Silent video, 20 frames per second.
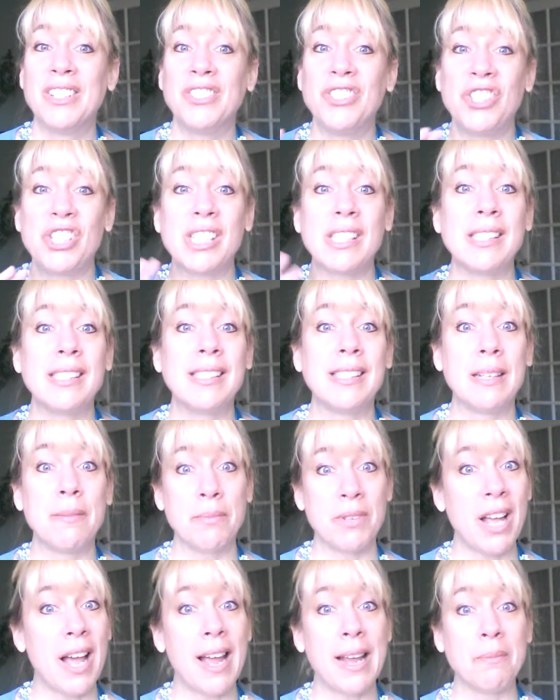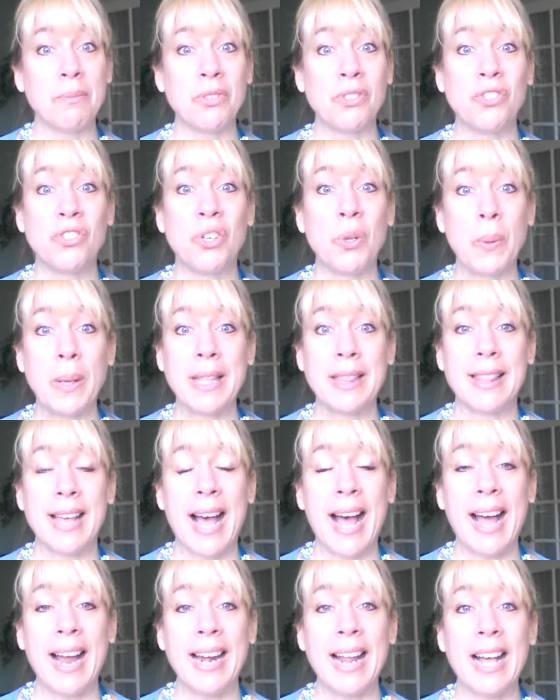Just sometimes doing
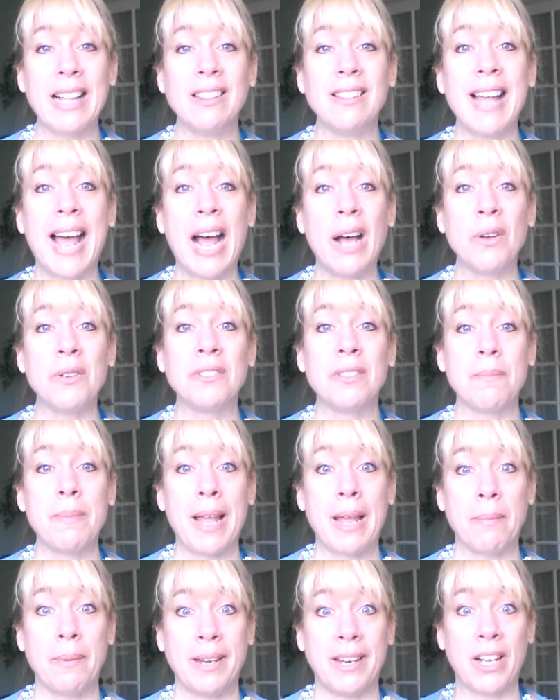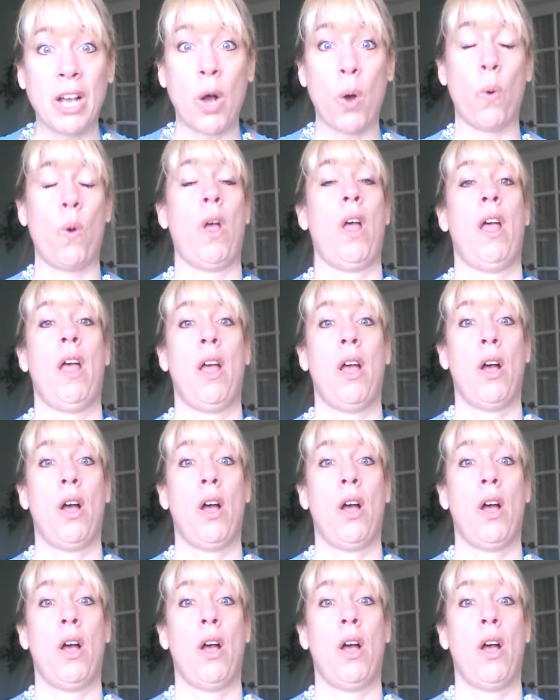that allows the baby to go,